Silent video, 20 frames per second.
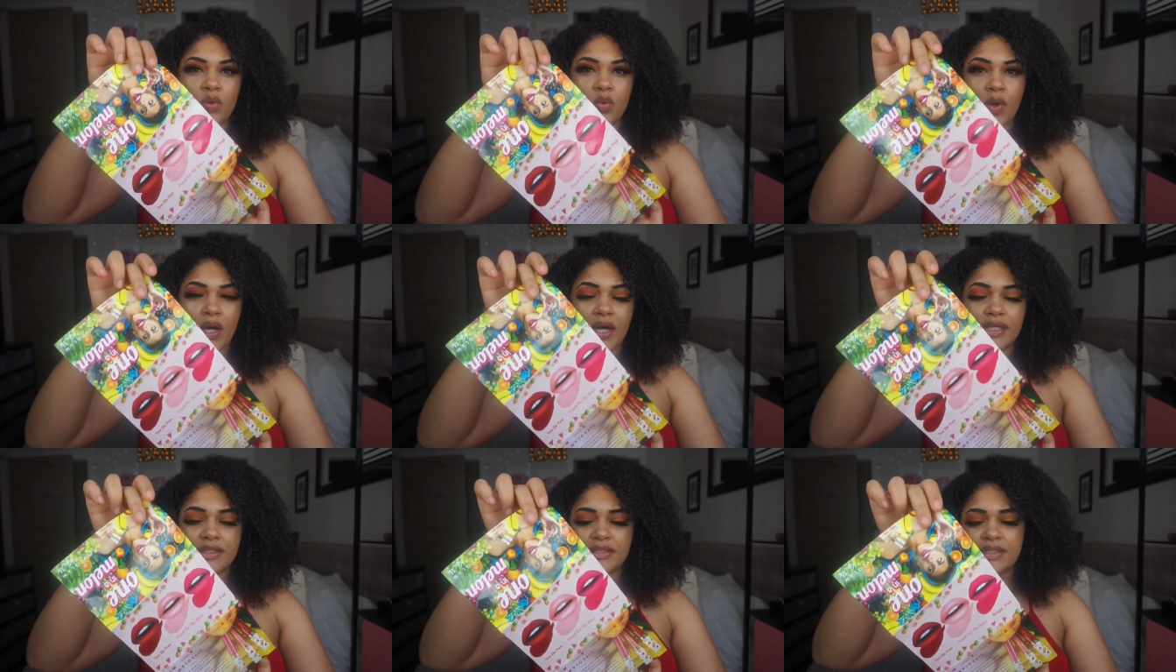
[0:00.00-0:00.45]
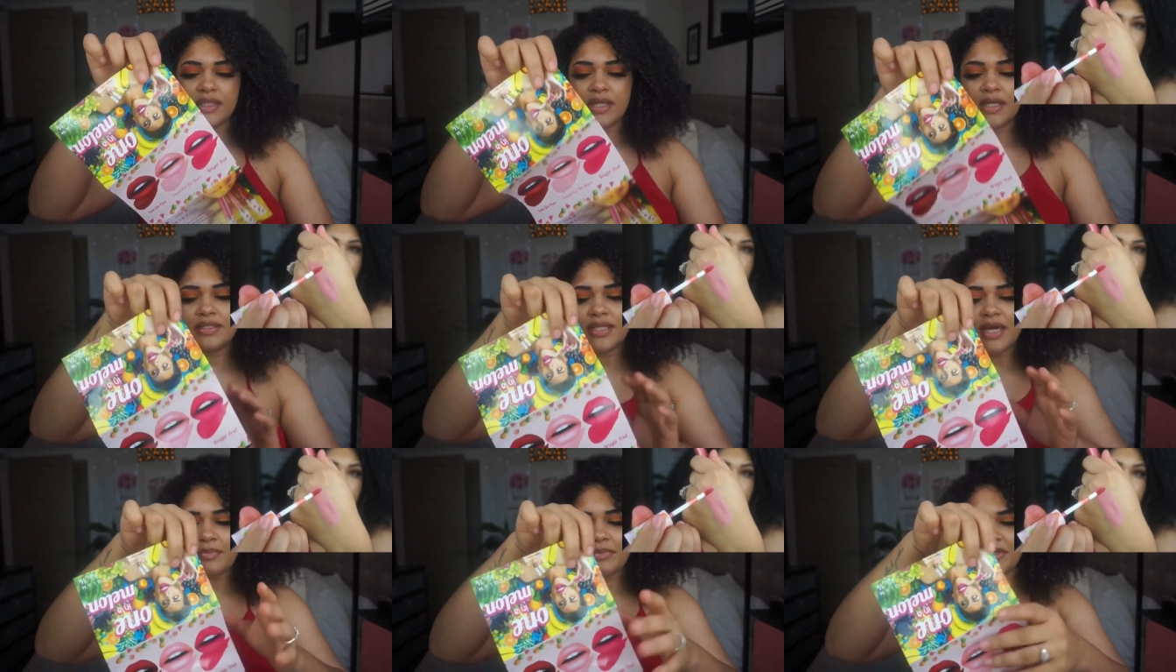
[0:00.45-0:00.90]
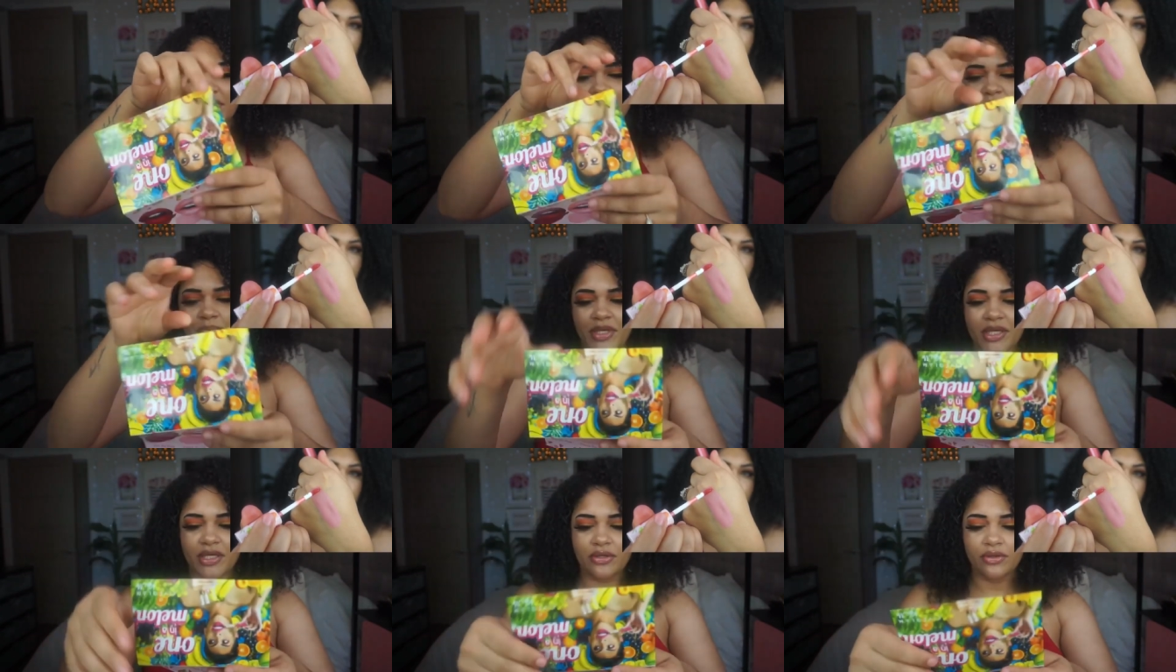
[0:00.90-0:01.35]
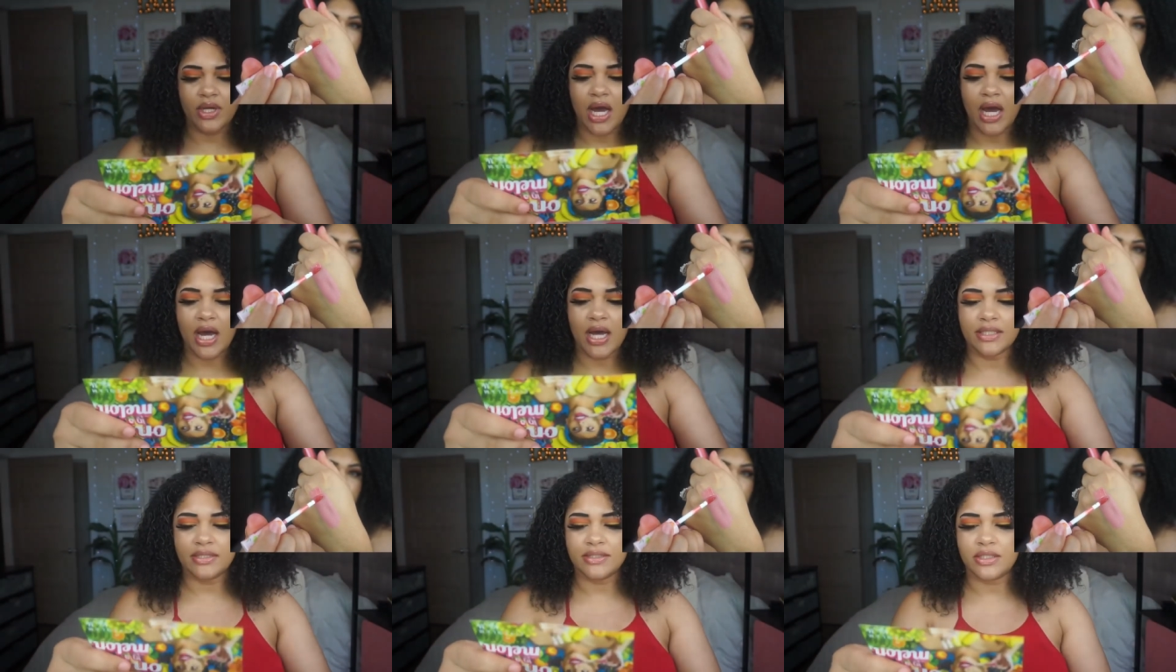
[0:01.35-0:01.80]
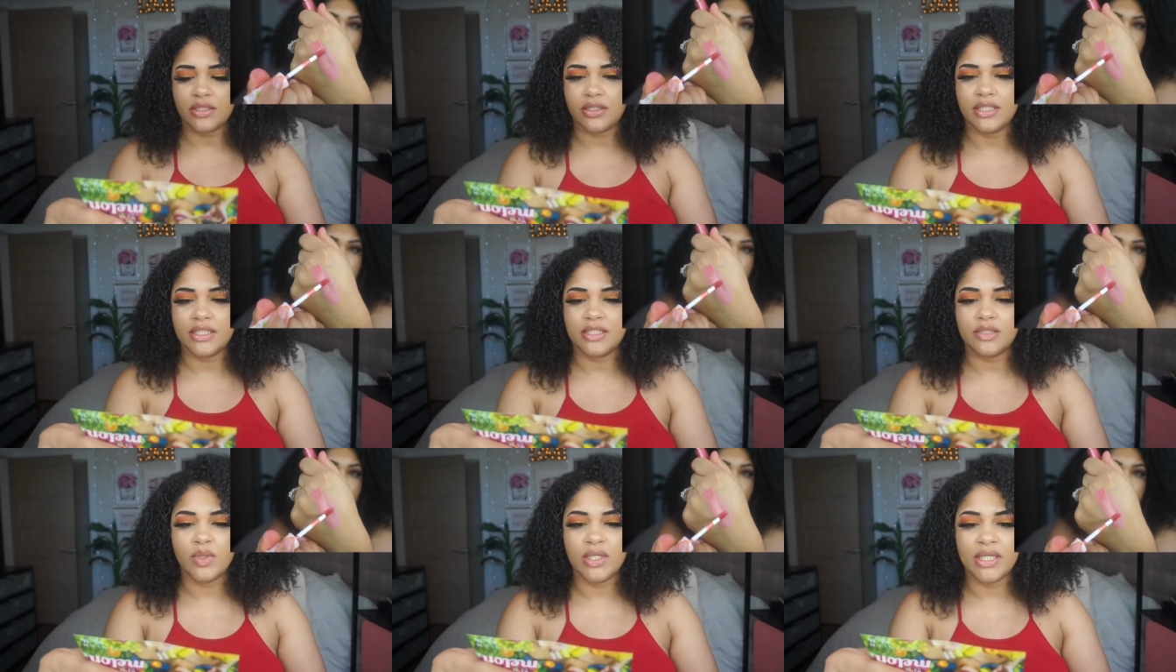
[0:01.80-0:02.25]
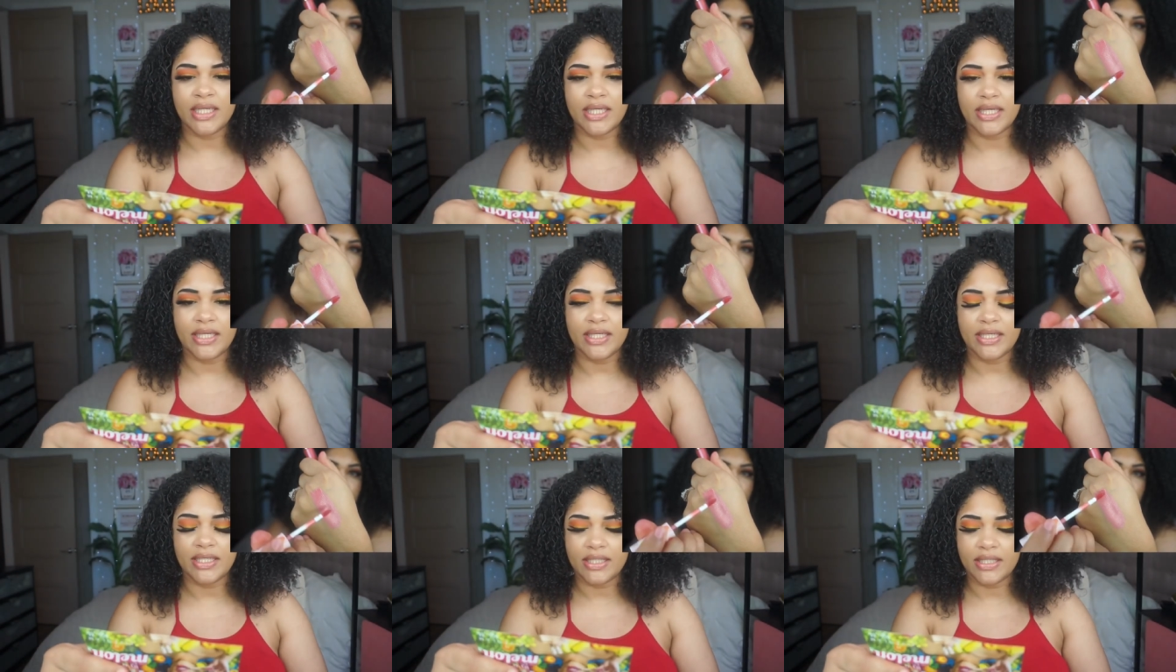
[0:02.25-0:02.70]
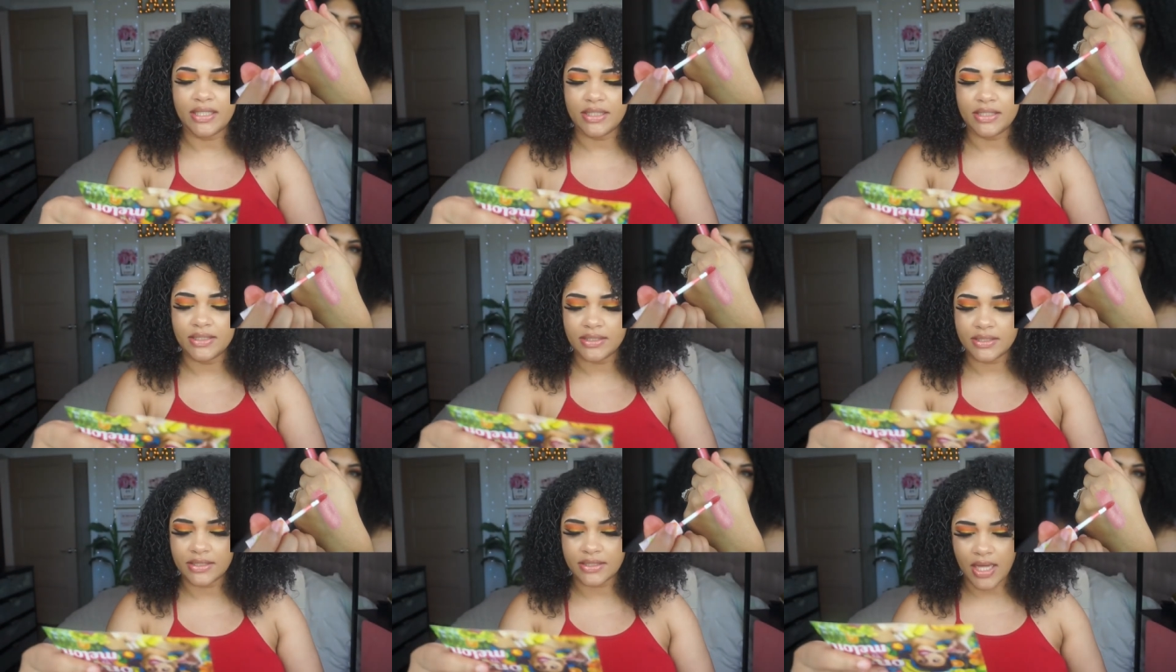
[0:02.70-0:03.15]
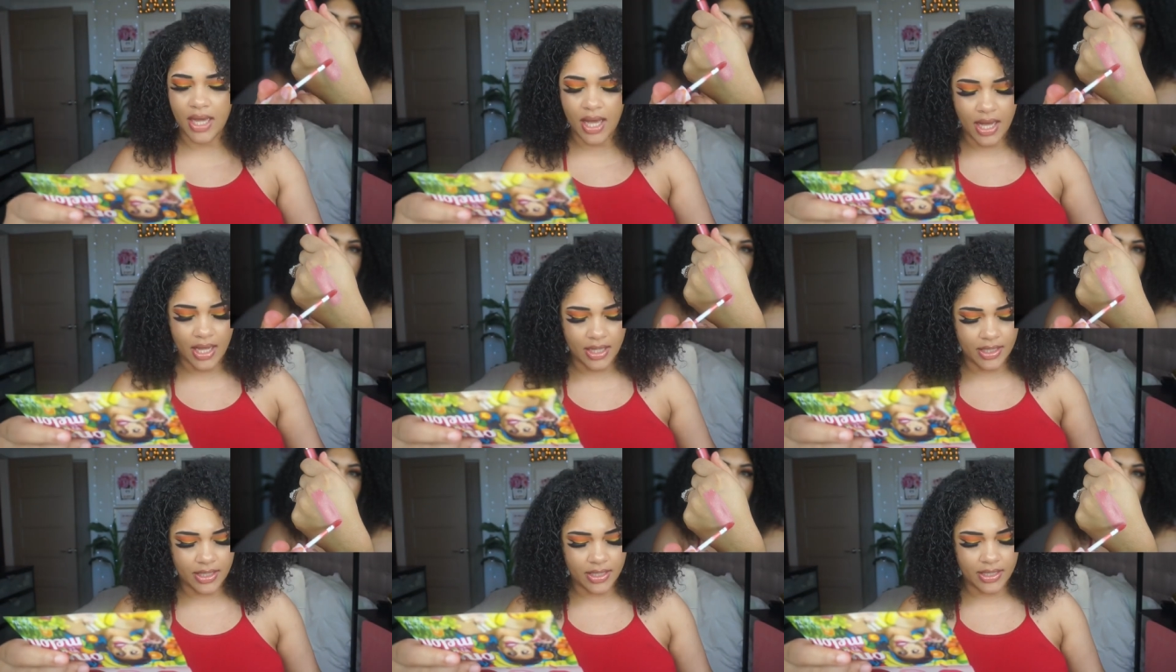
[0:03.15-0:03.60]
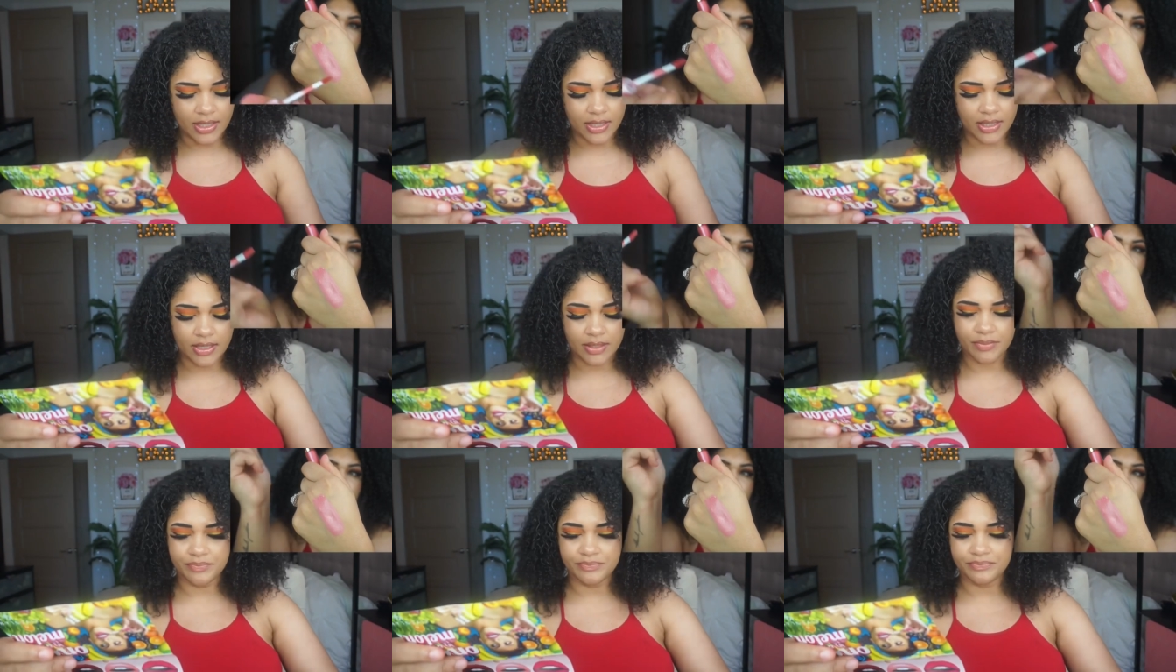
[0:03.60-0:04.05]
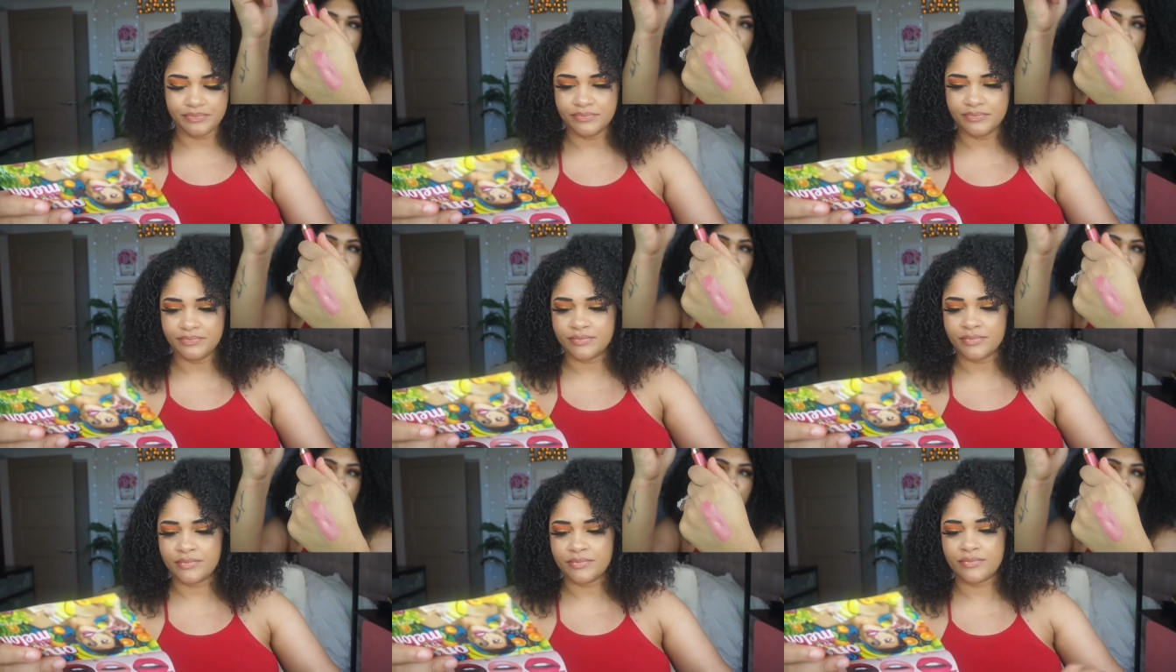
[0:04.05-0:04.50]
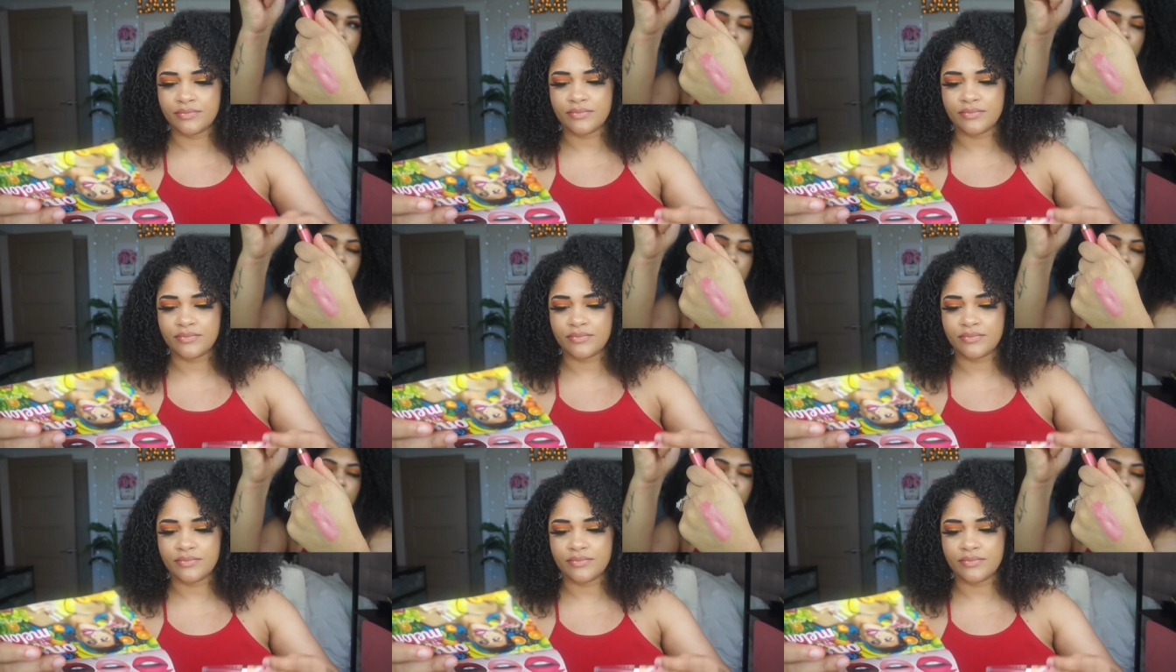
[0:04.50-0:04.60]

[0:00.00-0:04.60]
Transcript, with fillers: what type of lippy you got. So this one is um,